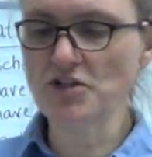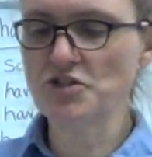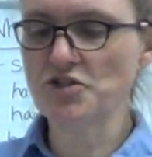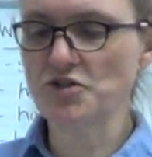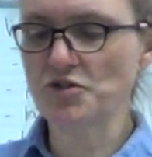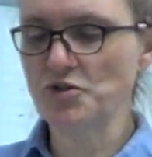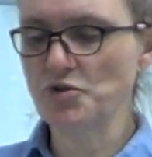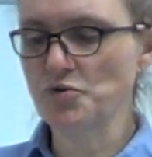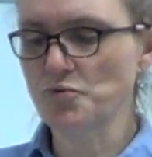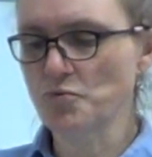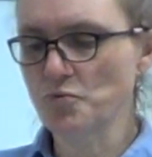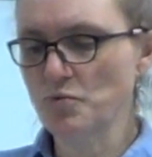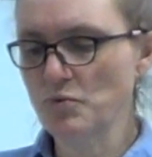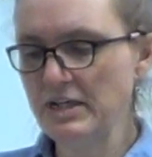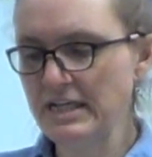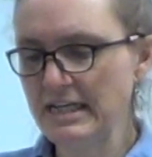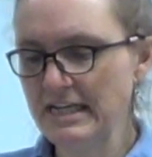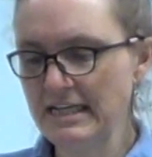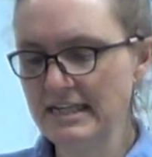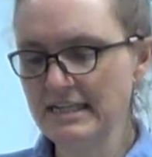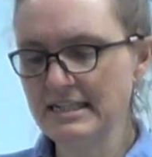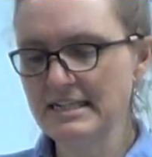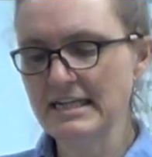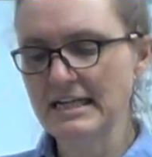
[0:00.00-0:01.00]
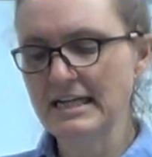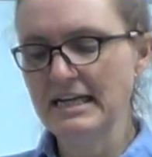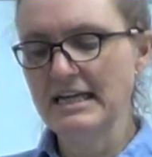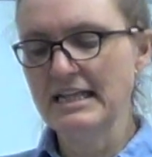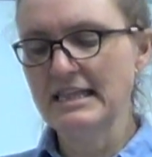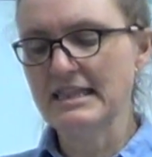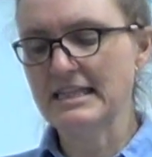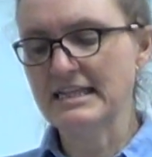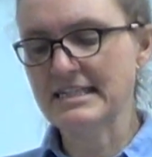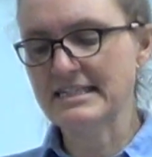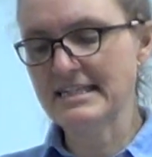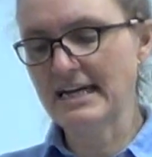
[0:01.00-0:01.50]
So you read
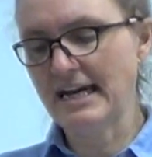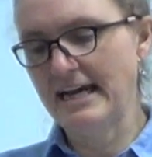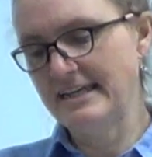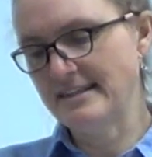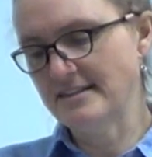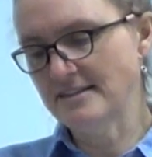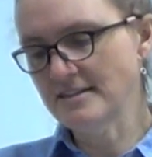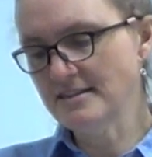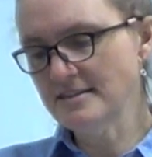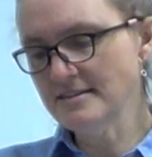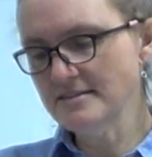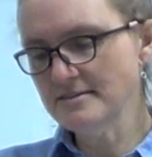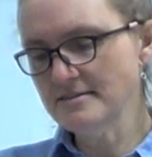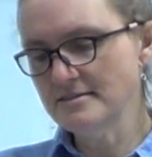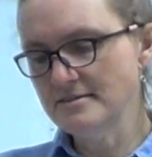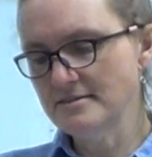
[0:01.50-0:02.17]
the title,